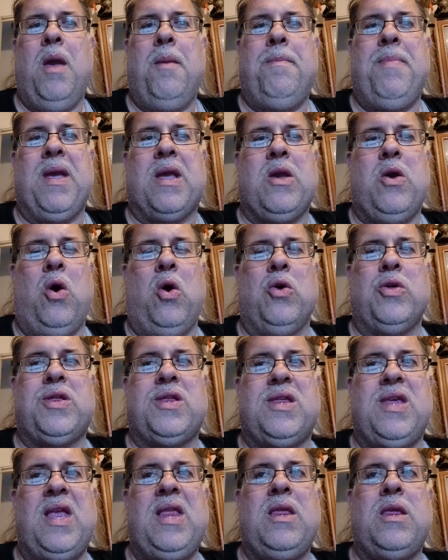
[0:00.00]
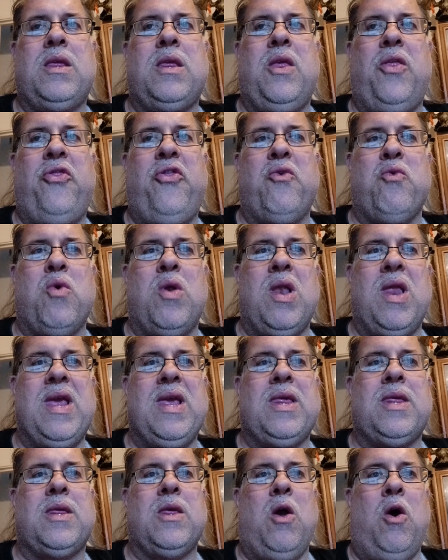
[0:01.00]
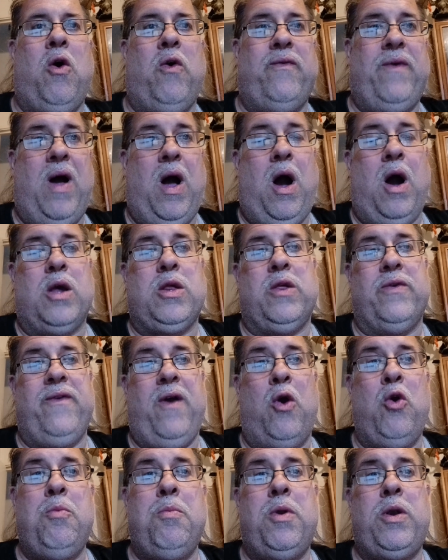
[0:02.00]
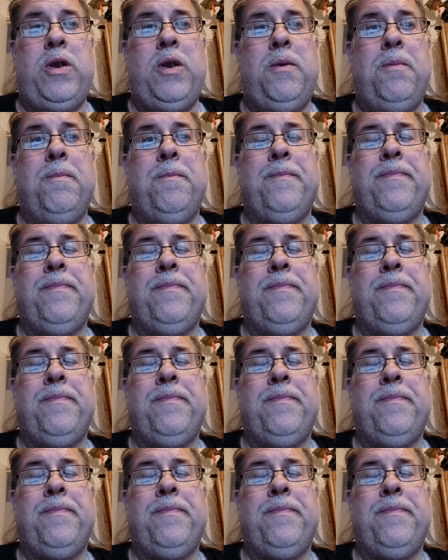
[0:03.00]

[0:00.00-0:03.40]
Because since the release of Arcs of Omen,